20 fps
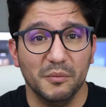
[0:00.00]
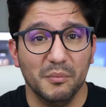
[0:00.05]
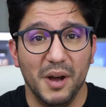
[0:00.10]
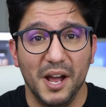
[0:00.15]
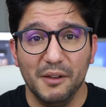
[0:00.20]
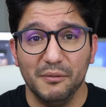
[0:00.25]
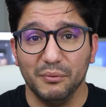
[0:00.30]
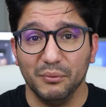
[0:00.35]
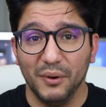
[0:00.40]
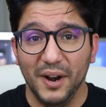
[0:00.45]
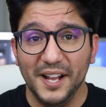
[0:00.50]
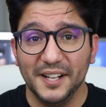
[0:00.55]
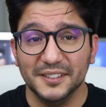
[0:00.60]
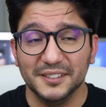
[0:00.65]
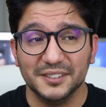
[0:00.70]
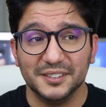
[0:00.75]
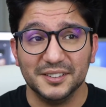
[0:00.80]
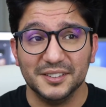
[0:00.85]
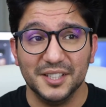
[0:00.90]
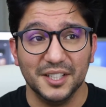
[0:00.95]
of my
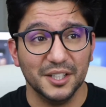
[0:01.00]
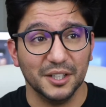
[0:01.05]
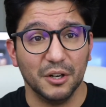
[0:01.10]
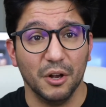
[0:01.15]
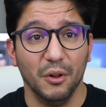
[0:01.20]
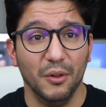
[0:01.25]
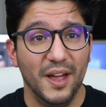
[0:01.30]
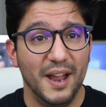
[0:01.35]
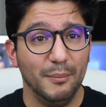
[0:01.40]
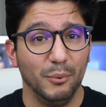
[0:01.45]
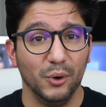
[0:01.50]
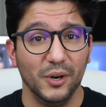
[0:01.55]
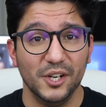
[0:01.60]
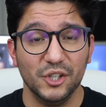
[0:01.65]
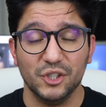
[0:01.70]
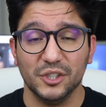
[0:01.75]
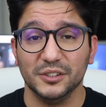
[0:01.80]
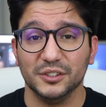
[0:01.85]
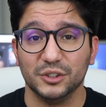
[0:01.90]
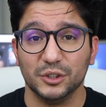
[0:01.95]
friends did a
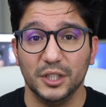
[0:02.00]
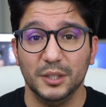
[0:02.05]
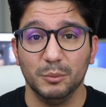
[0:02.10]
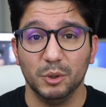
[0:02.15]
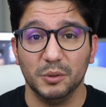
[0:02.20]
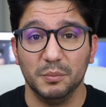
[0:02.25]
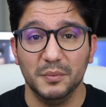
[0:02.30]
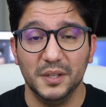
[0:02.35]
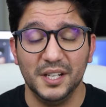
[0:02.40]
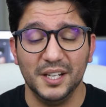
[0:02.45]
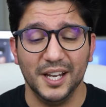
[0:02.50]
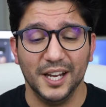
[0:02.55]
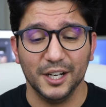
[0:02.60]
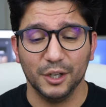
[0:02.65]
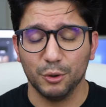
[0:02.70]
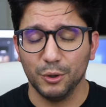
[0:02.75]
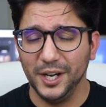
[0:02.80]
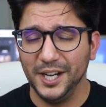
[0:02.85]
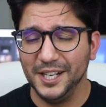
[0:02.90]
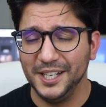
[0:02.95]
collaboration stream with me
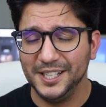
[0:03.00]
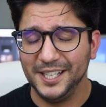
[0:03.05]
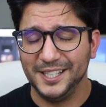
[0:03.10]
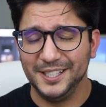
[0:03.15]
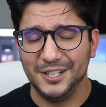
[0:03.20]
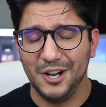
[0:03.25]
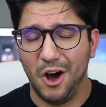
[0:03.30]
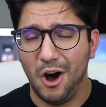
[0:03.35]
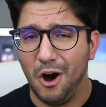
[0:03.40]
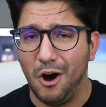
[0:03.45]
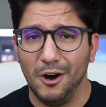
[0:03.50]
and created an